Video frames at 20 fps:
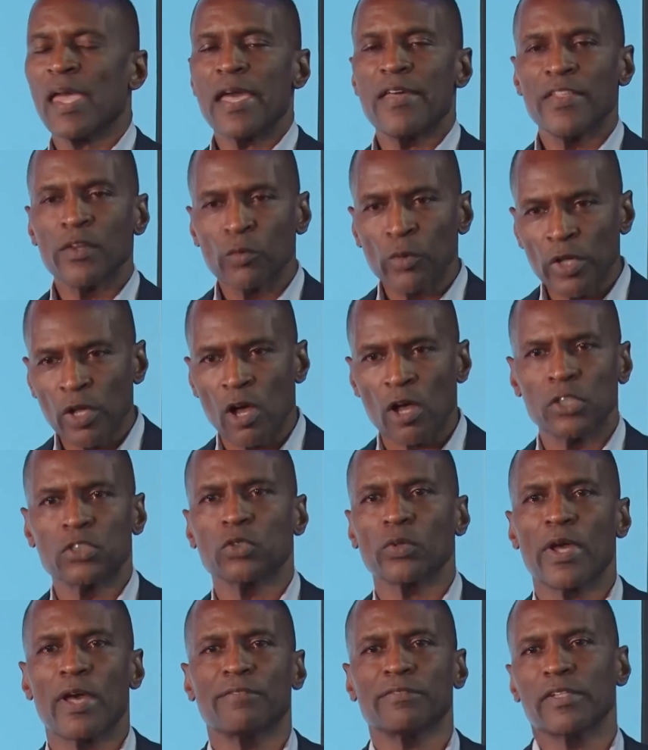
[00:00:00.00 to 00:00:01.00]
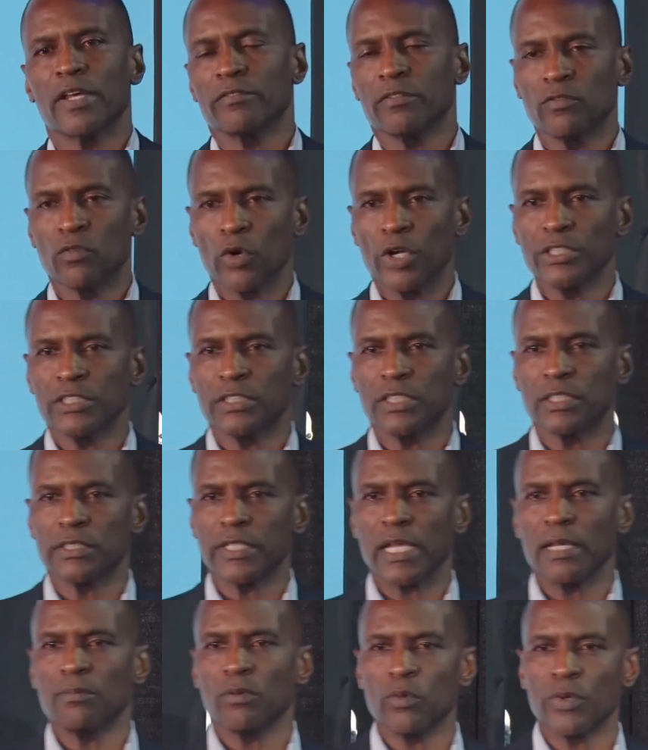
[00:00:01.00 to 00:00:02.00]
And then we also have to have a voice at the
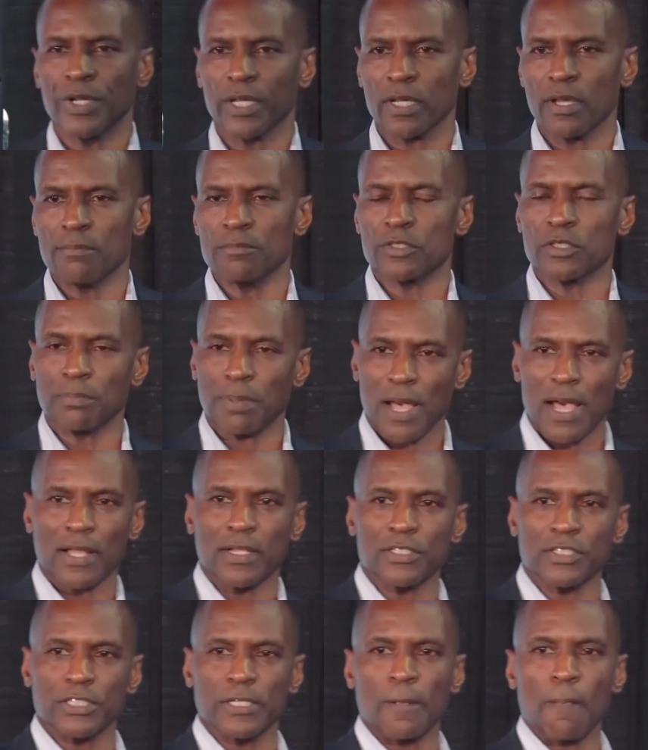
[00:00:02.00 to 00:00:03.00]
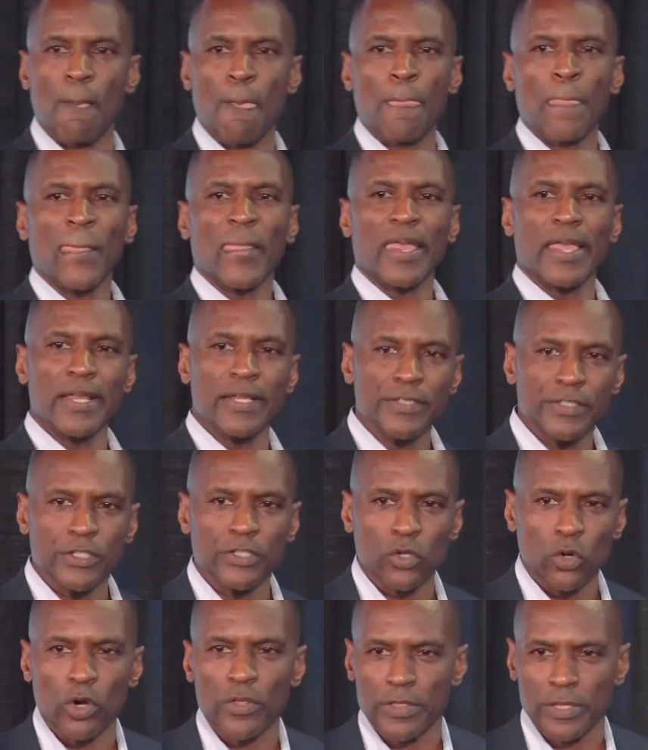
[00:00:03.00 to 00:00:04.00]
table when it comes to policy. In the
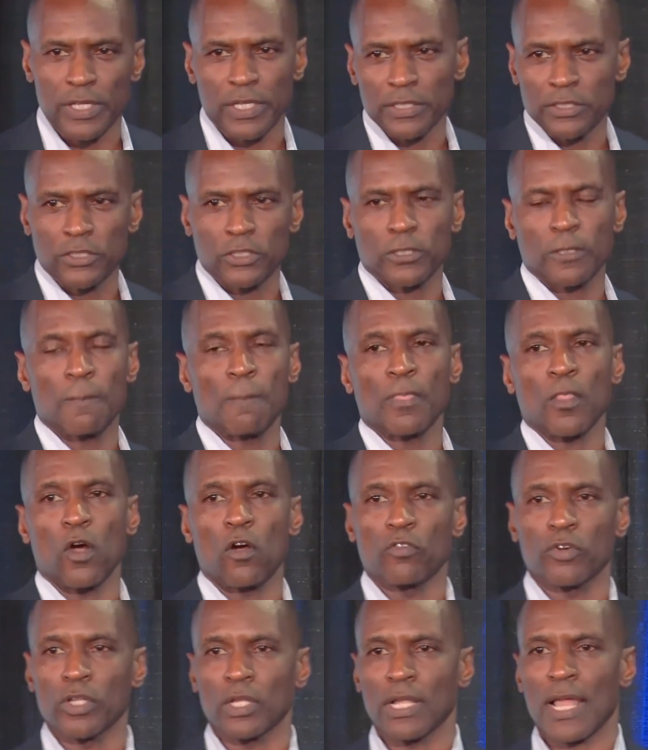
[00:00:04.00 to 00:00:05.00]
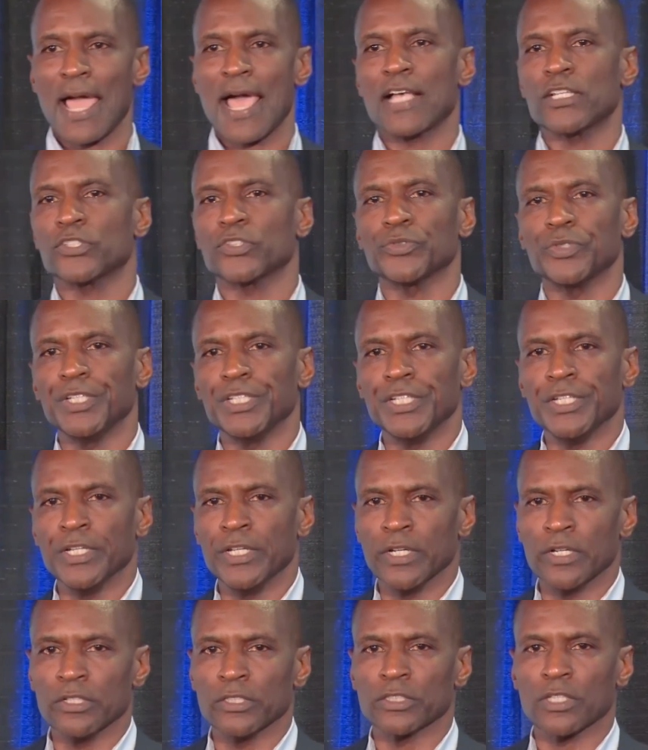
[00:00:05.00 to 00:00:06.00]
Northeast, over the last 3
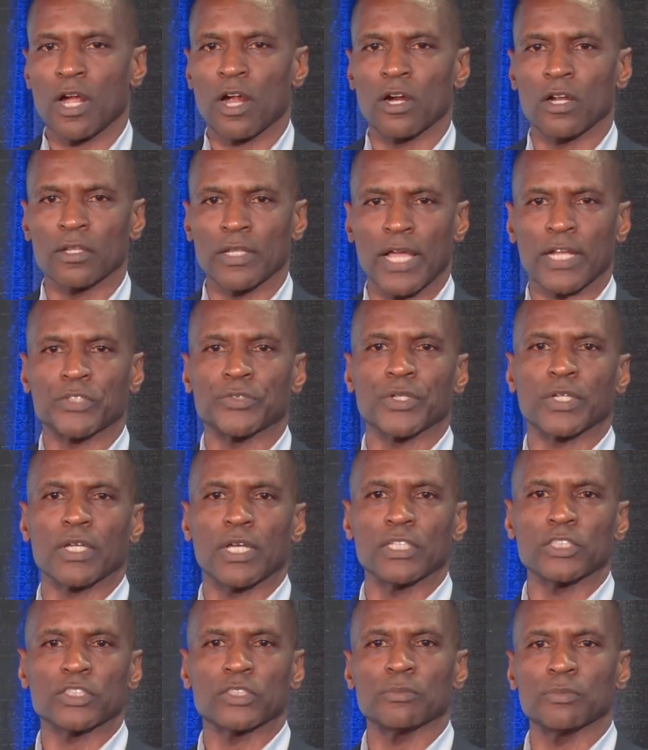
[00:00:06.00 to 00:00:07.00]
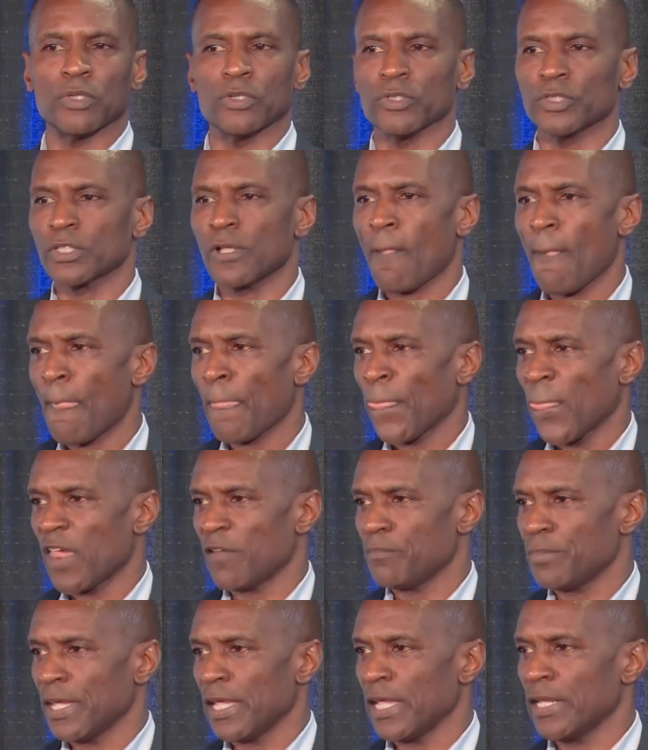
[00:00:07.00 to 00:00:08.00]
years, our electric customers
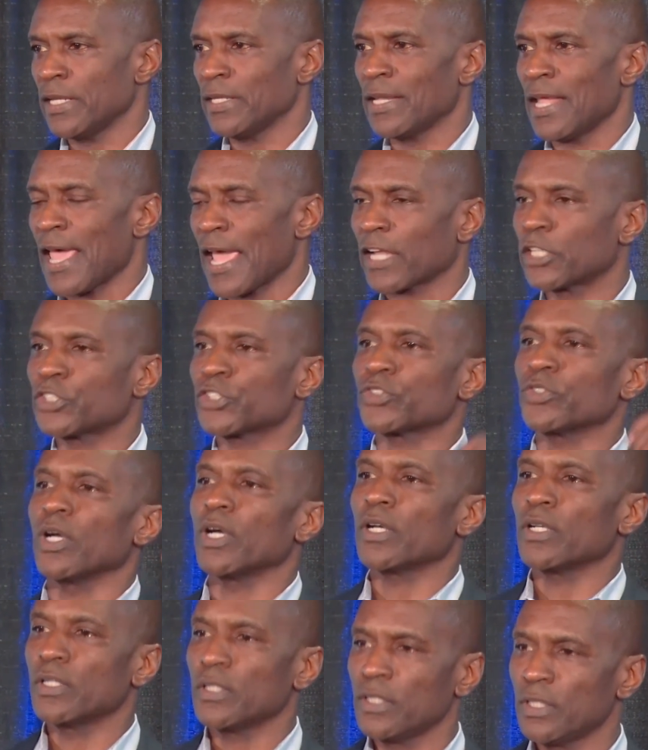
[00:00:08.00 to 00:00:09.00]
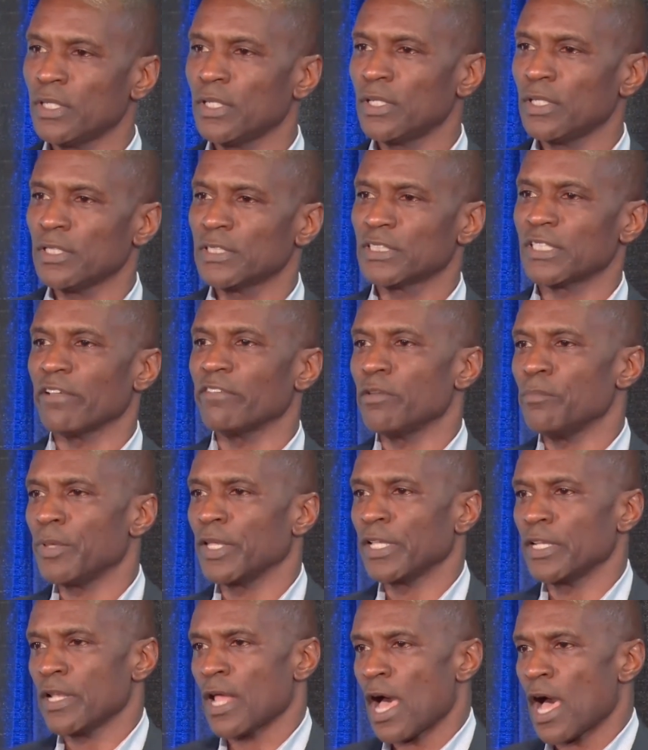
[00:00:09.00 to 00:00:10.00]
have paid an extra $7
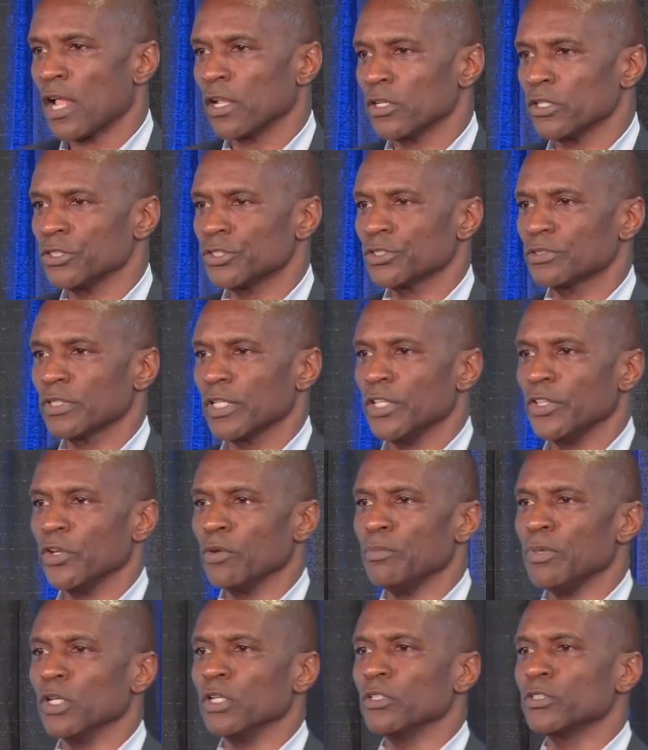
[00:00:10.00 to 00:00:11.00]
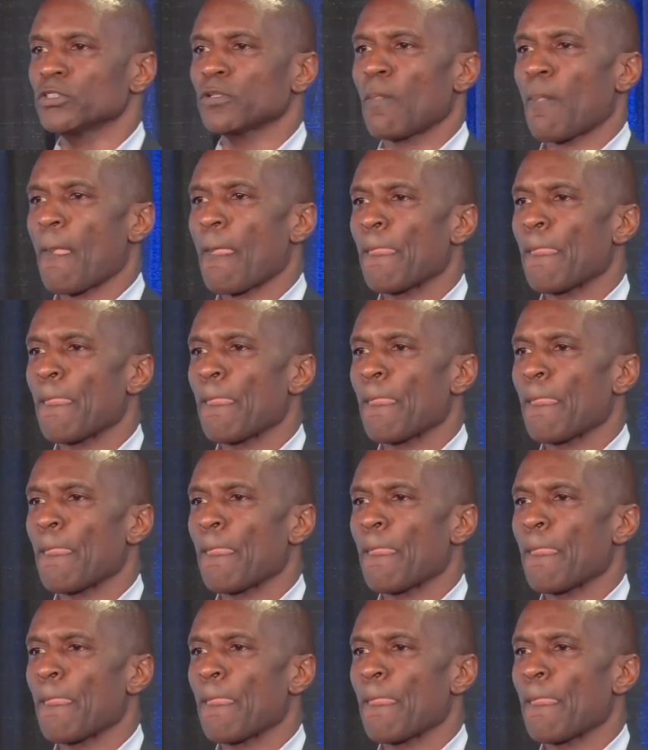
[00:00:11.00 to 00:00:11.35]
billion in their bills